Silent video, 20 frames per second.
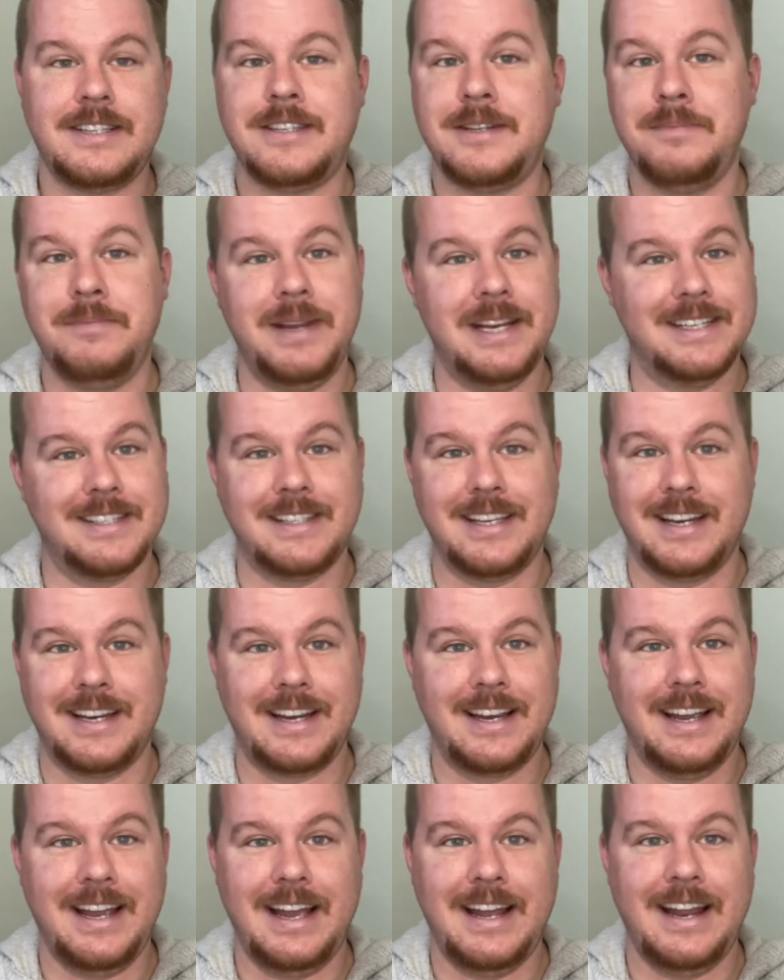
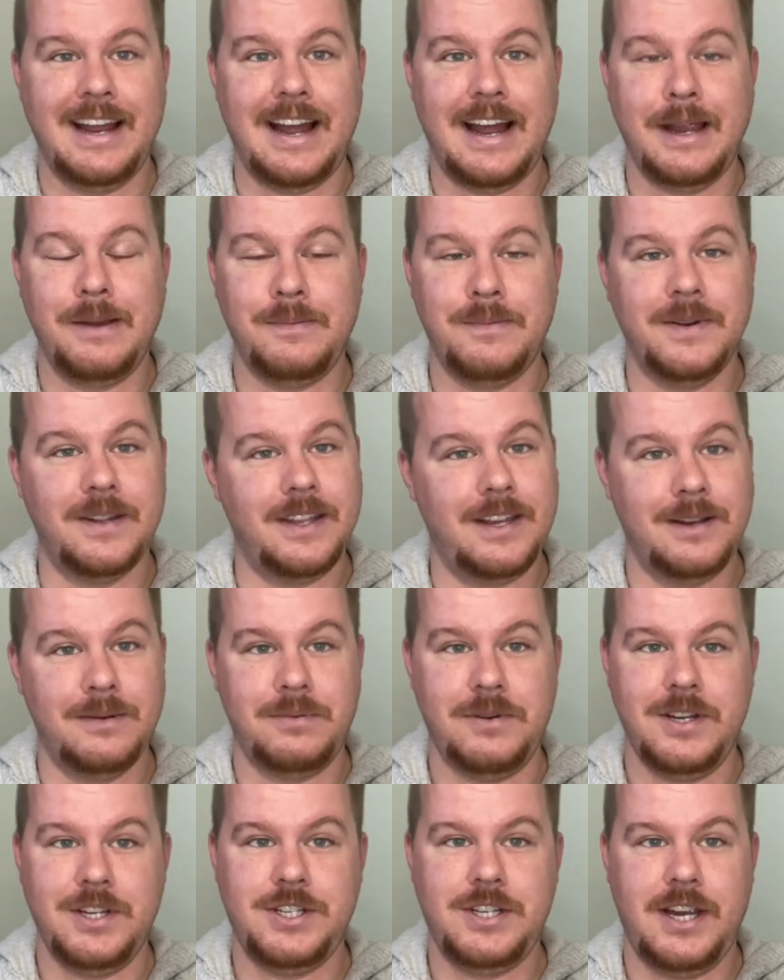amazing. And I really
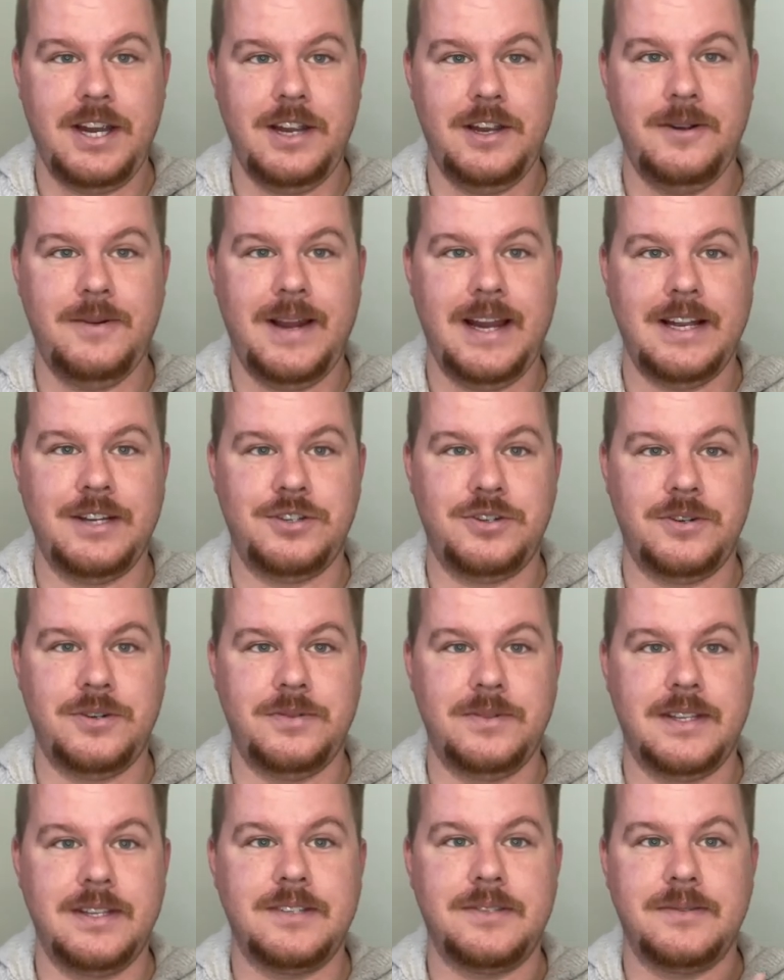appreciate you, Andrew.
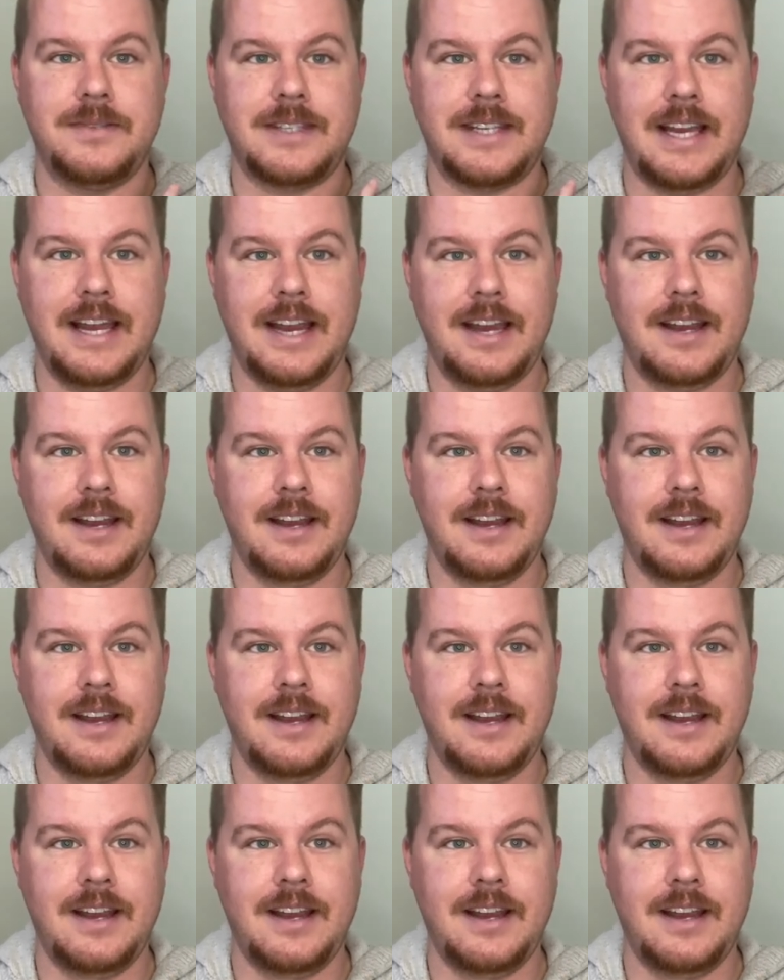This was like,